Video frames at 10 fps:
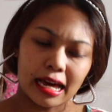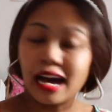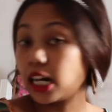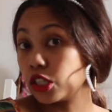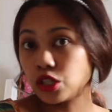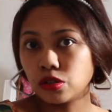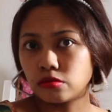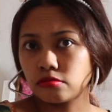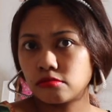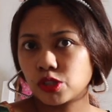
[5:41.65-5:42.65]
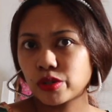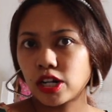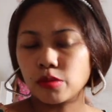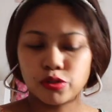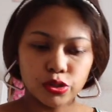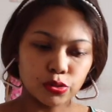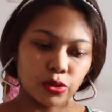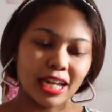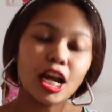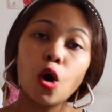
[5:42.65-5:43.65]
I don't know. It's really up to
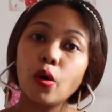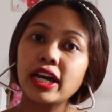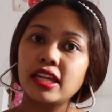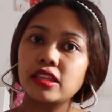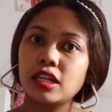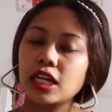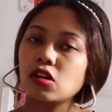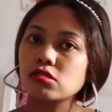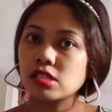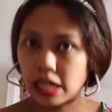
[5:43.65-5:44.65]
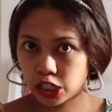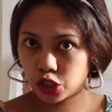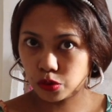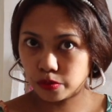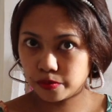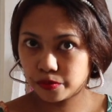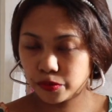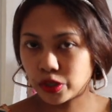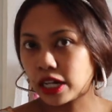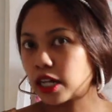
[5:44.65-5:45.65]
you. And how can they contact you?
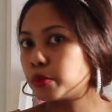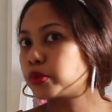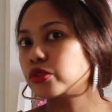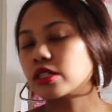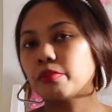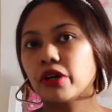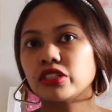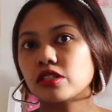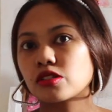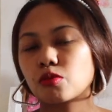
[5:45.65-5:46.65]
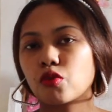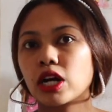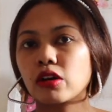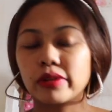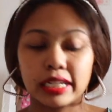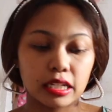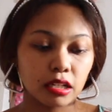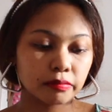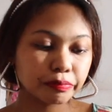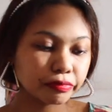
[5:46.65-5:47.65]
You gotta put a button somewhere or a
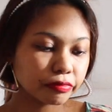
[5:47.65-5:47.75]
link.